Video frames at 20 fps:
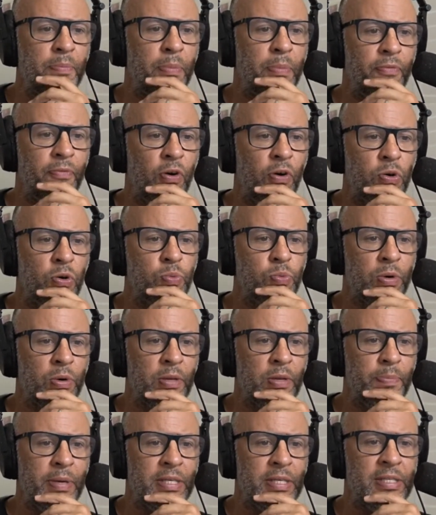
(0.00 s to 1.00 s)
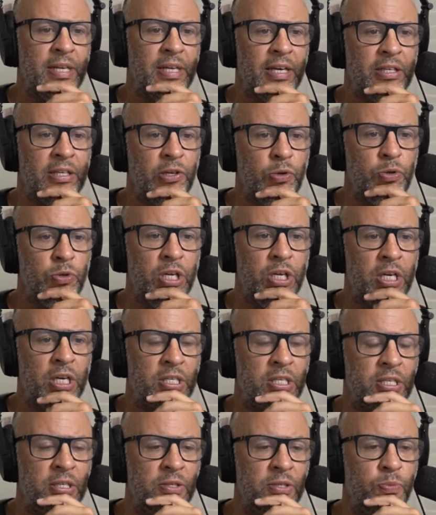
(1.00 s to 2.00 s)
but Volk's one of the best tactical
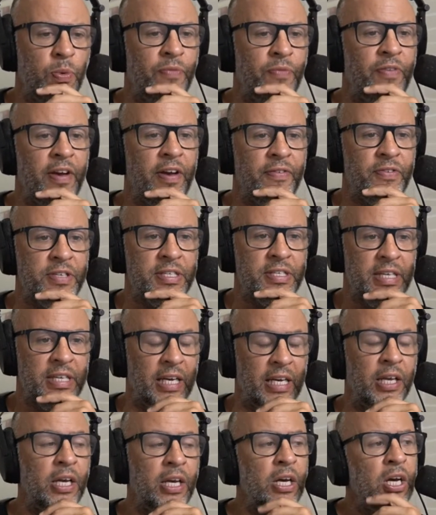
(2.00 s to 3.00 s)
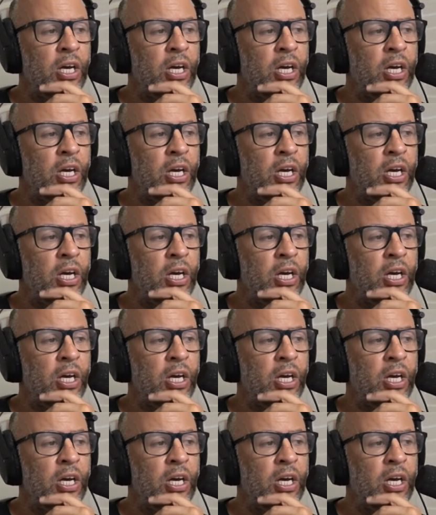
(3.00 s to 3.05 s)
geniuses we've ever seen.